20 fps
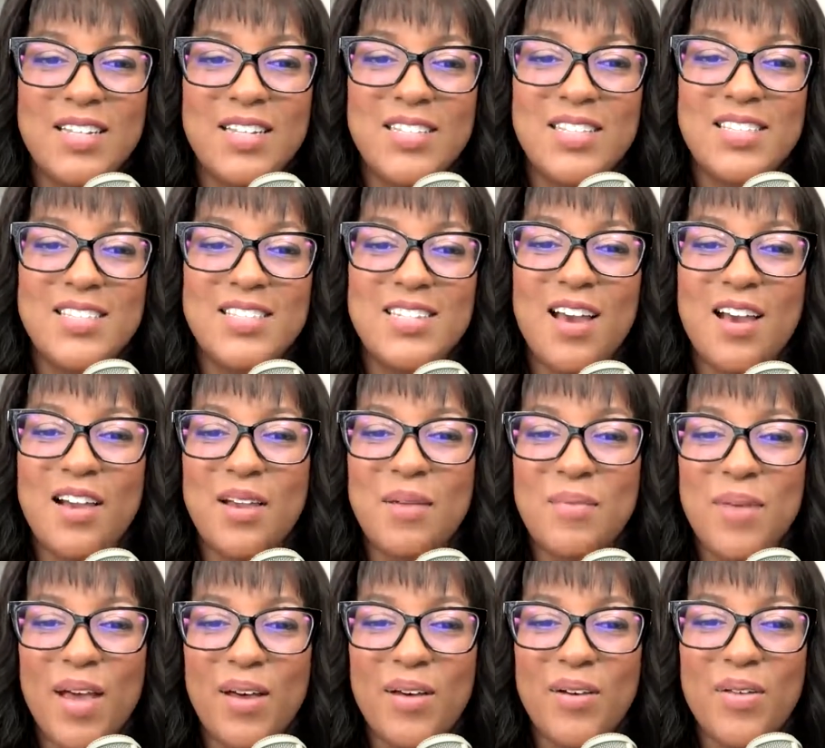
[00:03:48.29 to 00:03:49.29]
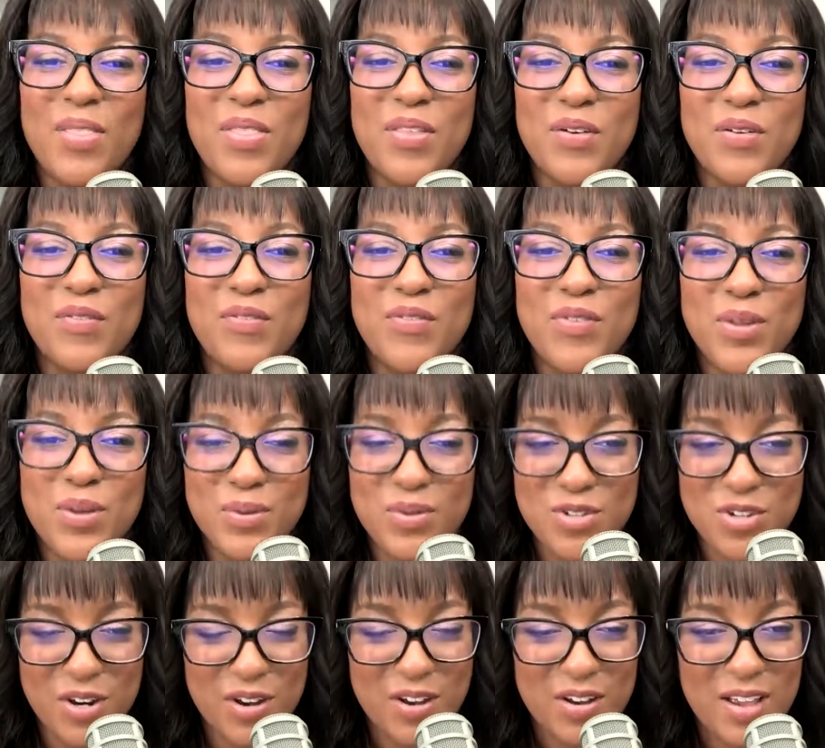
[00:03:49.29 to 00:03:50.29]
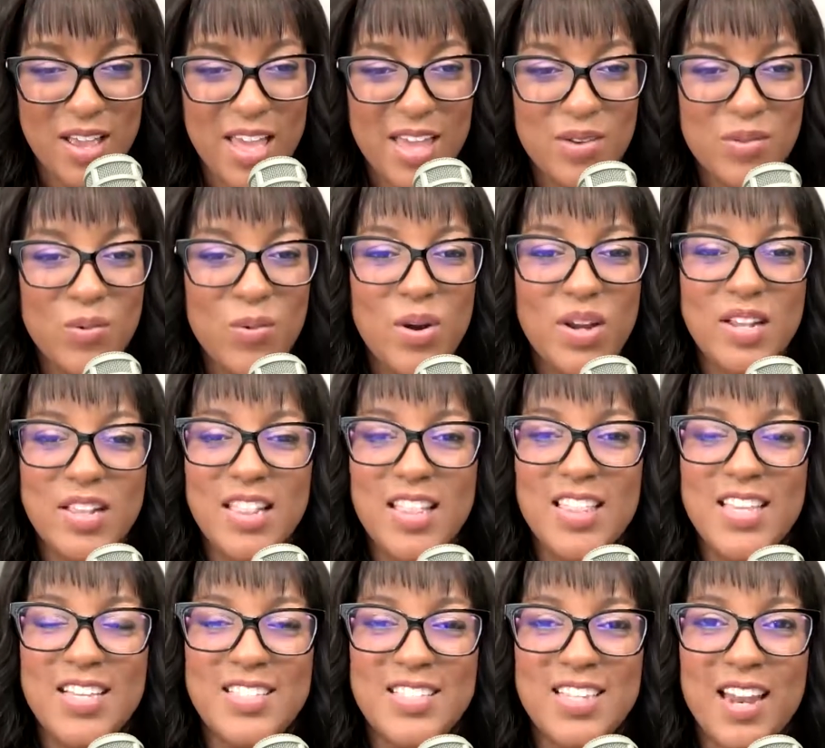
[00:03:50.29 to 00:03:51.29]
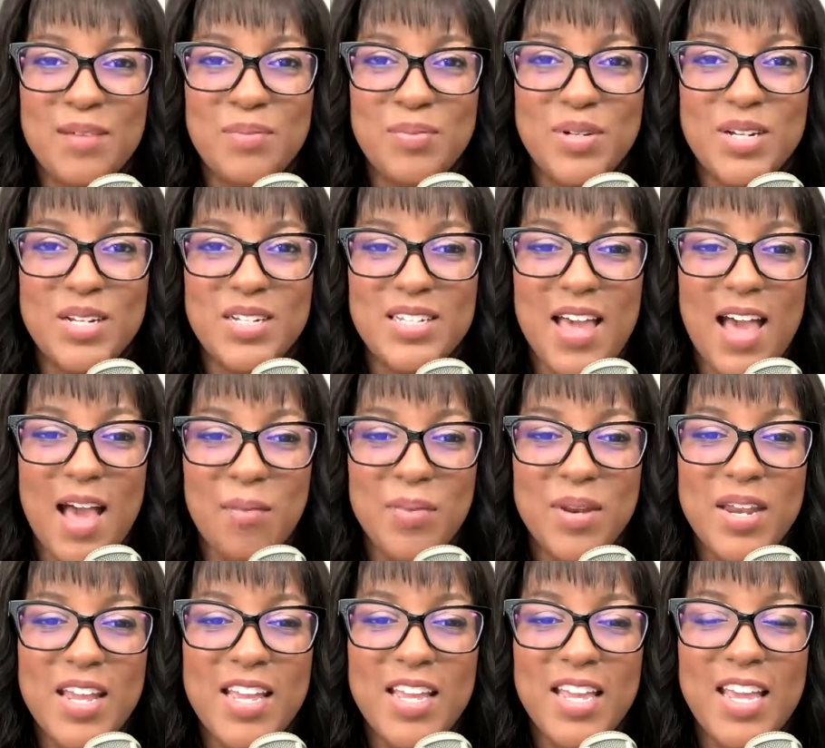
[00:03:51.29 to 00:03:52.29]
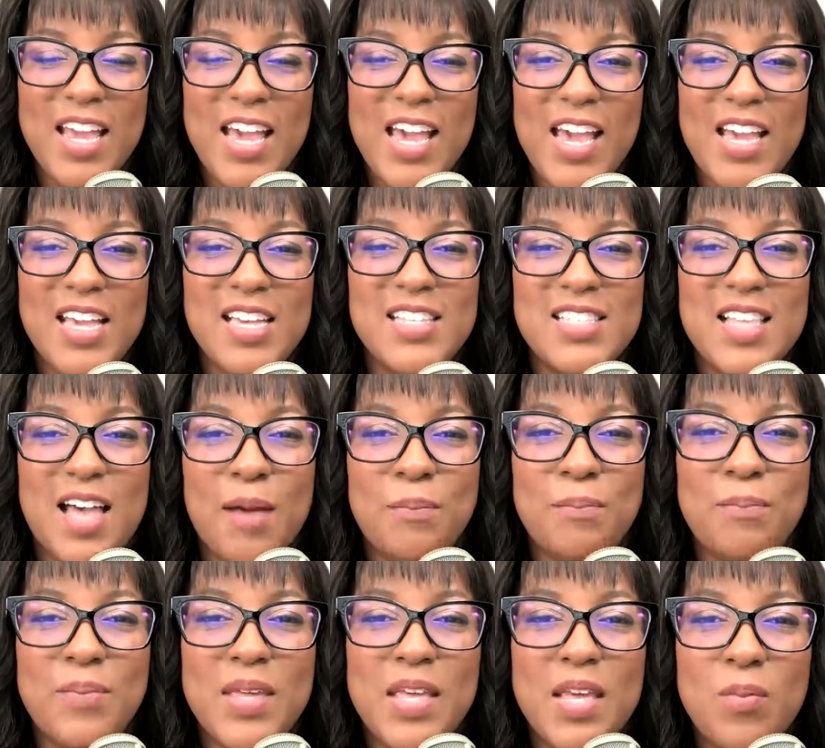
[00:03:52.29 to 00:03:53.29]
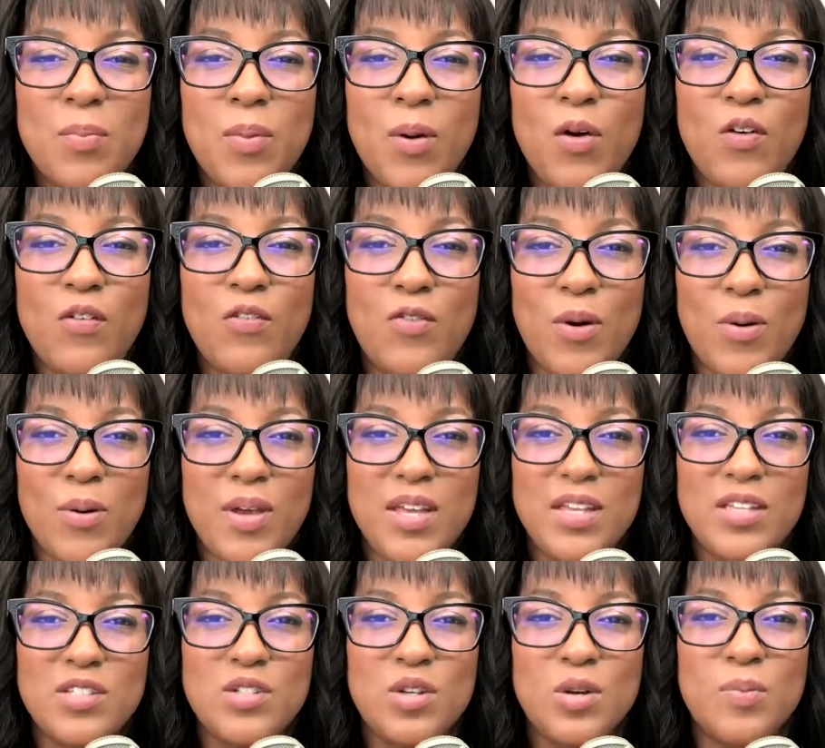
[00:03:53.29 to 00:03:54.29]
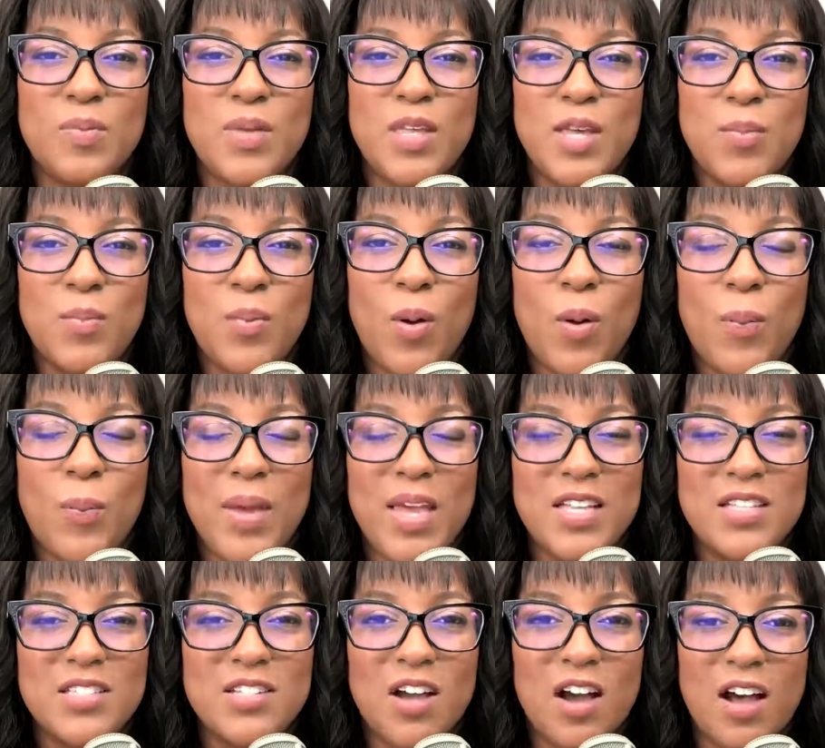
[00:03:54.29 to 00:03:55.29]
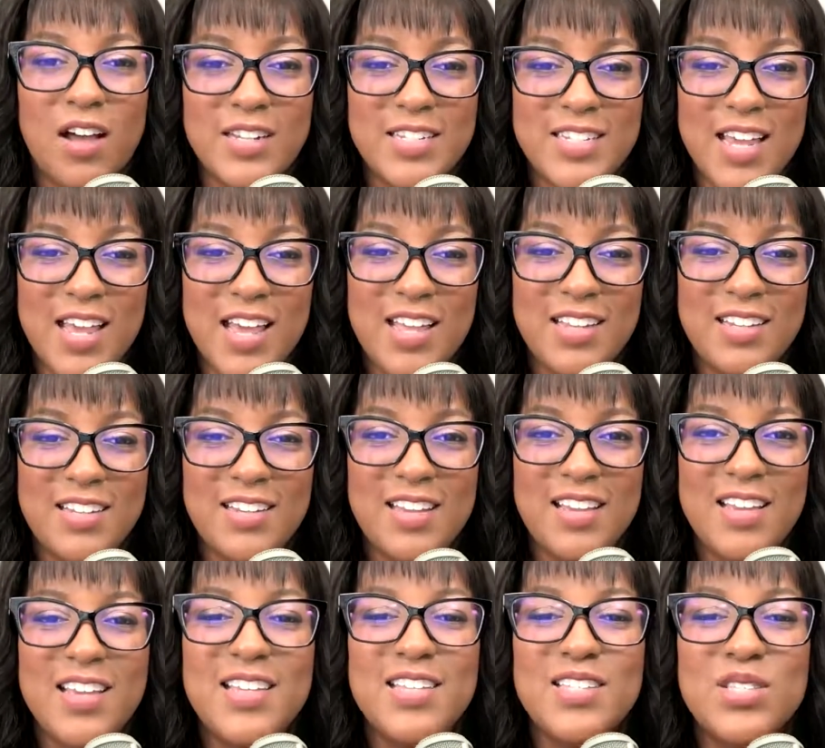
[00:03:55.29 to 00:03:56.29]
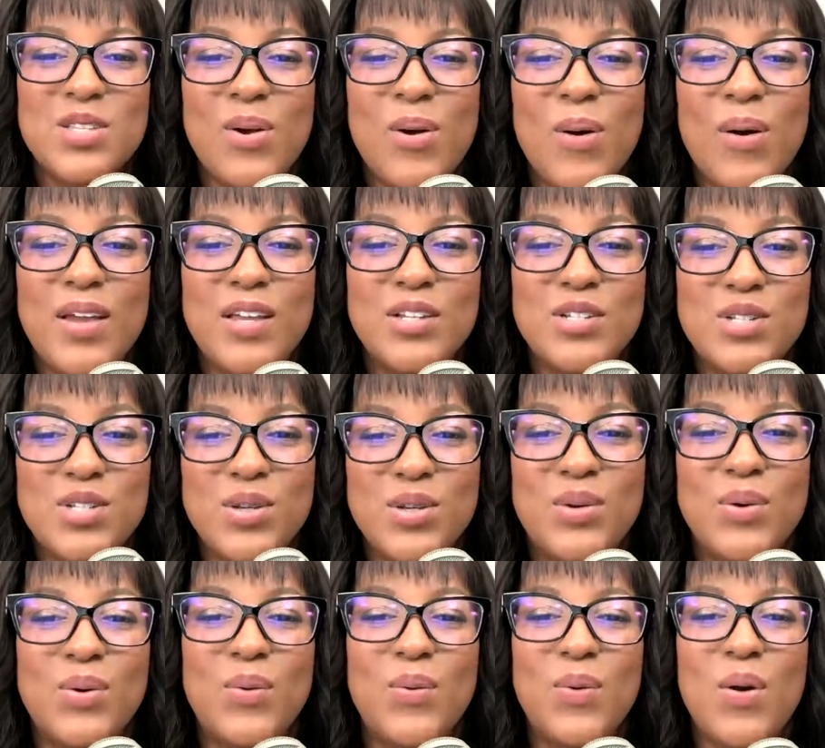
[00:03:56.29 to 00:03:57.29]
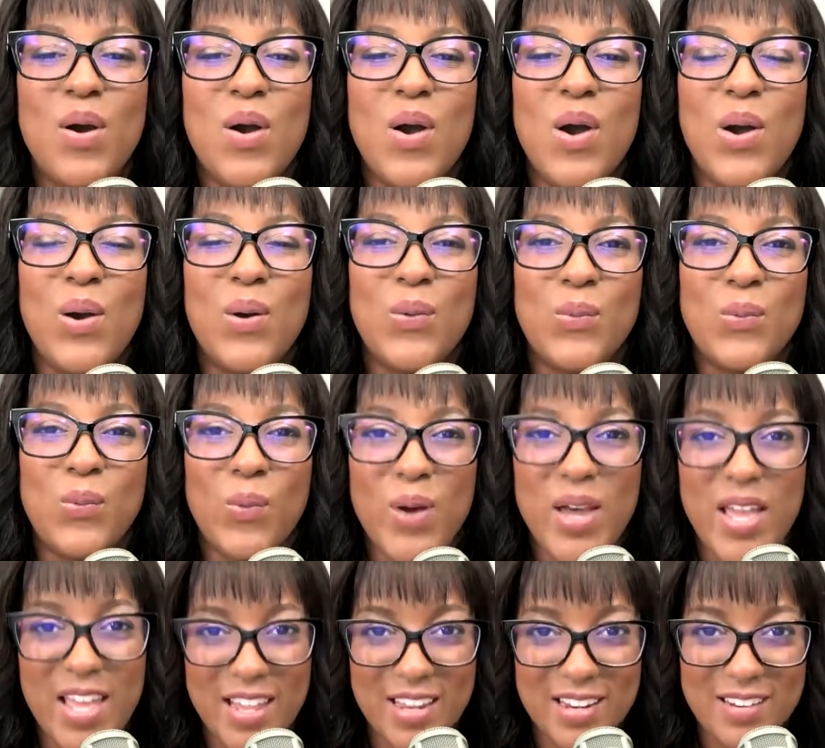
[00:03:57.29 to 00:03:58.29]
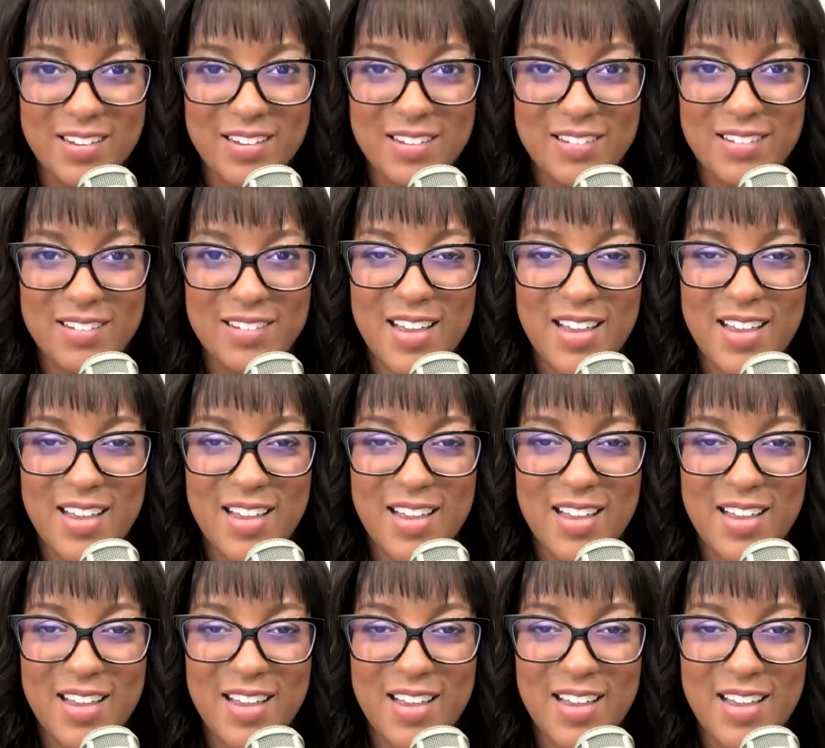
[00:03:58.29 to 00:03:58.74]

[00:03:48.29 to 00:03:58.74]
Let's talk about the future. And one of the things that I predict happening is that people-focused or people-based content is going to win.